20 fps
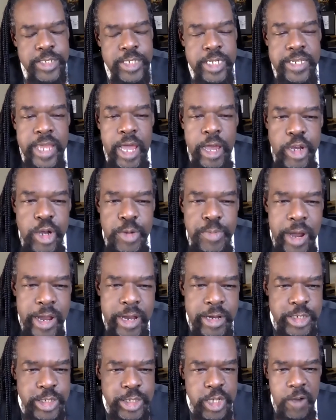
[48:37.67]
And now you're by
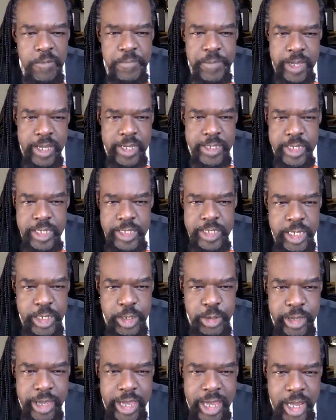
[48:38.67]
yourself because they say you
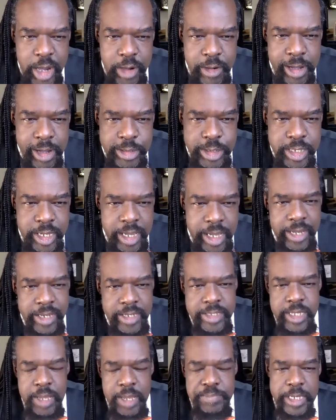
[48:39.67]
can't go outside.
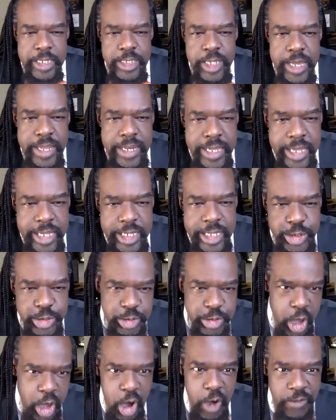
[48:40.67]
Something's going to get you,
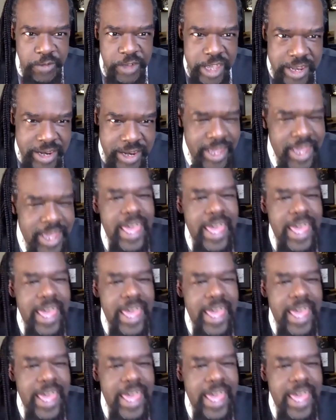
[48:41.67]
COVID.